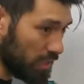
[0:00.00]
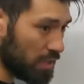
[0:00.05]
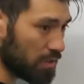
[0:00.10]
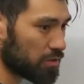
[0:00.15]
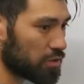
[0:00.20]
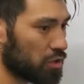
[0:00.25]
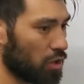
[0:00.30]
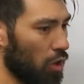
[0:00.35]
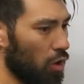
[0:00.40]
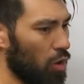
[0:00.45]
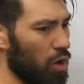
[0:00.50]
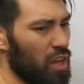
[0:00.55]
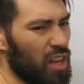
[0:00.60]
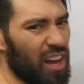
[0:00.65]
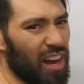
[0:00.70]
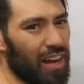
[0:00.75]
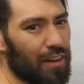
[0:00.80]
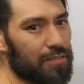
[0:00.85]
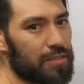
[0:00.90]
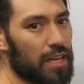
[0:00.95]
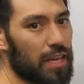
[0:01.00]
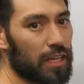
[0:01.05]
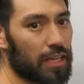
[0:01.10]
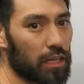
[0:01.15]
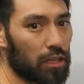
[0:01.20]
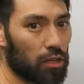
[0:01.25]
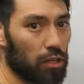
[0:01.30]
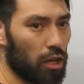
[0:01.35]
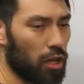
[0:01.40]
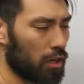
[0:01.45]
So I've
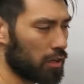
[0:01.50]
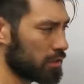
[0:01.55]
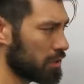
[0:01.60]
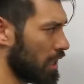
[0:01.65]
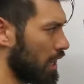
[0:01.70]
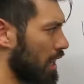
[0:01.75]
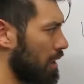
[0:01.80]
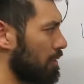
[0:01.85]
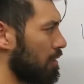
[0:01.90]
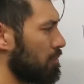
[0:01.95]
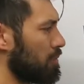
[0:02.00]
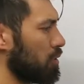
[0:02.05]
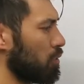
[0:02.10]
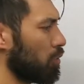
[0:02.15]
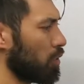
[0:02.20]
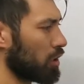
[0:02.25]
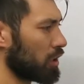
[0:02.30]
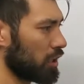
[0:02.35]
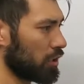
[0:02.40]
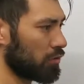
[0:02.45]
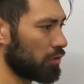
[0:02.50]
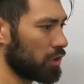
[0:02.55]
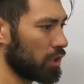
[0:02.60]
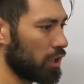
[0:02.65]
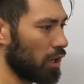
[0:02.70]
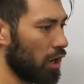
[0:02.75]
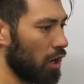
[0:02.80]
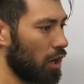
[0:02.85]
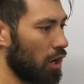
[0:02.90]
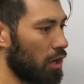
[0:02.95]
taken a long time, I've been working
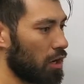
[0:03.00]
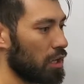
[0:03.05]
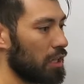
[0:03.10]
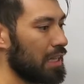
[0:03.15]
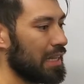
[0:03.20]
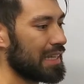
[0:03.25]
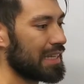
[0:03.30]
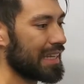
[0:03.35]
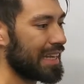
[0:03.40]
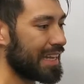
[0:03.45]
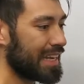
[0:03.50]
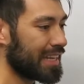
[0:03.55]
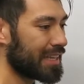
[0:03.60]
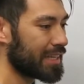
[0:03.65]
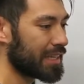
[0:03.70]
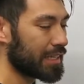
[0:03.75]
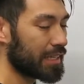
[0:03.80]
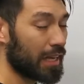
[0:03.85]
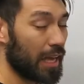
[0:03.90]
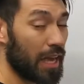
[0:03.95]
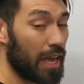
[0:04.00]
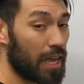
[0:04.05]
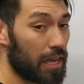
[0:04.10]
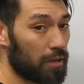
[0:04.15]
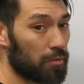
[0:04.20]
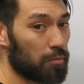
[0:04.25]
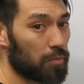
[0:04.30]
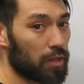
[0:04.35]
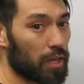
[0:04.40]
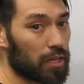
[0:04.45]
really hard. Late in the
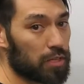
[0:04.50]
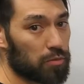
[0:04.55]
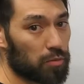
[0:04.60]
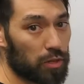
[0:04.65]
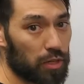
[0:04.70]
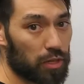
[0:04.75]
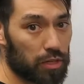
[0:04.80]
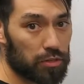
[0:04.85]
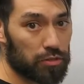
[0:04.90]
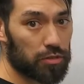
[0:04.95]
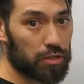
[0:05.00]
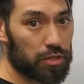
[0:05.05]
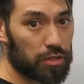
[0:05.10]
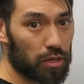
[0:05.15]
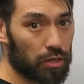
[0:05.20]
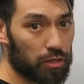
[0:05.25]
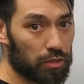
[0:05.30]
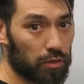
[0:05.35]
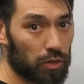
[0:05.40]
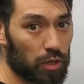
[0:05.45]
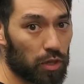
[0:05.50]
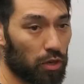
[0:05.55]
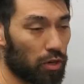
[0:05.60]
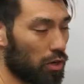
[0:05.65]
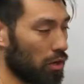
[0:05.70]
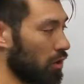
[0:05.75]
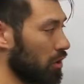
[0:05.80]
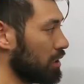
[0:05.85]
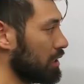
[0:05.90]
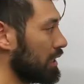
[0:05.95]
game, that's when injuries start to
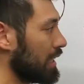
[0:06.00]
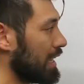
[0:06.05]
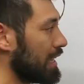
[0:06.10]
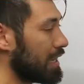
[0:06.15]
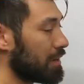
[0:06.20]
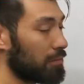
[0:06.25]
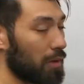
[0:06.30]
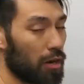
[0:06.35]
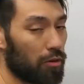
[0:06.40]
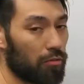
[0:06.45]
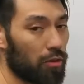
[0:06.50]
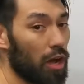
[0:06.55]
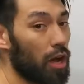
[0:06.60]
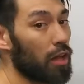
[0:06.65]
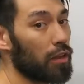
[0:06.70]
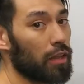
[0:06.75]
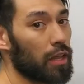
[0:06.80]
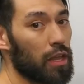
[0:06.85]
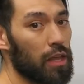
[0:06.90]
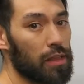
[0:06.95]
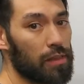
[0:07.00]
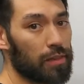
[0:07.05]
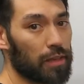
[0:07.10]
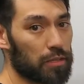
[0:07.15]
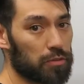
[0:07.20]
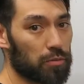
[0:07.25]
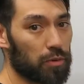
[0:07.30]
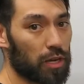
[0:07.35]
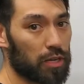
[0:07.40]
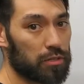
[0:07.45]
occur. Or late in my run,
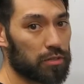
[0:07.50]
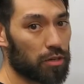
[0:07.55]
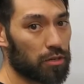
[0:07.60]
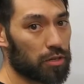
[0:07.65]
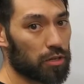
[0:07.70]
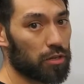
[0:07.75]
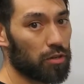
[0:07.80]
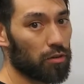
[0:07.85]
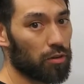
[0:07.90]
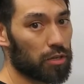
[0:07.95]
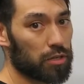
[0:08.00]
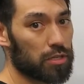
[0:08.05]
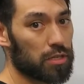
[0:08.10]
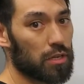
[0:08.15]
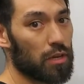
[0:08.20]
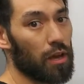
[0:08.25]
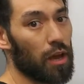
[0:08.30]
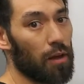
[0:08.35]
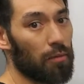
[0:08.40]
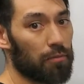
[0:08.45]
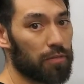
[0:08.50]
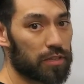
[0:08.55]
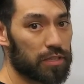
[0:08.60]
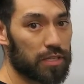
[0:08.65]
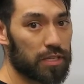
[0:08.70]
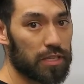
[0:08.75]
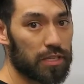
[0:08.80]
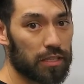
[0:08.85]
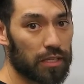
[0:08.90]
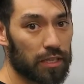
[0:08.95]
that's when I start to notice I'm
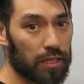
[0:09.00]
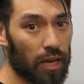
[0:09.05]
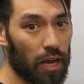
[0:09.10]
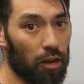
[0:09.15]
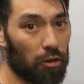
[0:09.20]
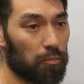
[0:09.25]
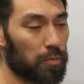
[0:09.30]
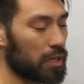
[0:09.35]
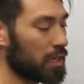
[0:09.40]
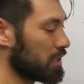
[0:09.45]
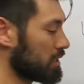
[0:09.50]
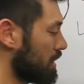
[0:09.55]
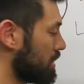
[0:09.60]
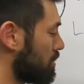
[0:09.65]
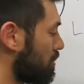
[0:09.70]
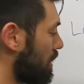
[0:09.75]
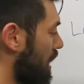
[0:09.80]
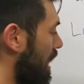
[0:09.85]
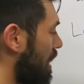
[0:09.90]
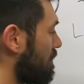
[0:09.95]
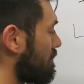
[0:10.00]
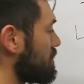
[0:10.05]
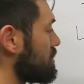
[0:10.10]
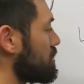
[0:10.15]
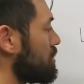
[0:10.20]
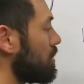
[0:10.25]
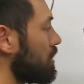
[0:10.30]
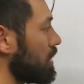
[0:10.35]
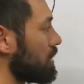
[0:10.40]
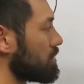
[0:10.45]
fatiguing out because I don't have
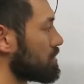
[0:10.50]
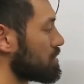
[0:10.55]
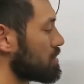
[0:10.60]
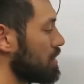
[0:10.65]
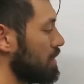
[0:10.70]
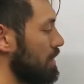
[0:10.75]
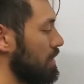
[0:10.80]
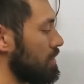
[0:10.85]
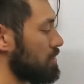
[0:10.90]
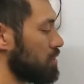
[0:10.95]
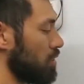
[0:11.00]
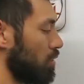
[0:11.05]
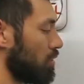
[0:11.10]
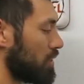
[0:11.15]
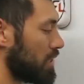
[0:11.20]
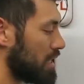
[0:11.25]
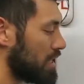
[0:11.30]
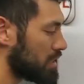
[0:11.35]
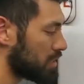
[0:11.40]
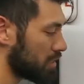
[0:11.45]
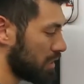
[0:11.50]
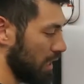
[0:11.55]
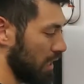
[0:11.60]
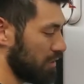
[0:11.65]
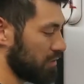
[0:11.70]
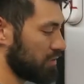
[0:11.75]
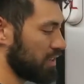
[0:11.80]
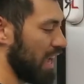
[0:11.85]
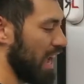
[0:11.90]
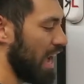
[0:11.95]
endurance. So these
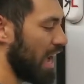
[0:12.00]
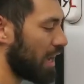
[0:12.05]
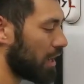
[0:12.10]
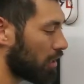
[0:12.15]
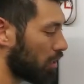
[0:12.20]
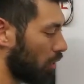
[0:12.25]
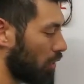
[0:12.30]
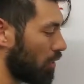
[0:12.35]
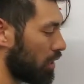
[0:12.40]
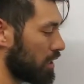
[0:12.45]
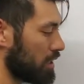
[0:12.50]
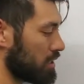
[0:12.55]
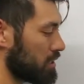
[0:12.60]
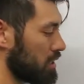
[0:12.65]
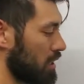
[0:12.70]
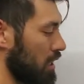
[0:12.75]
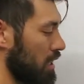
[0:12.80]
kind of categories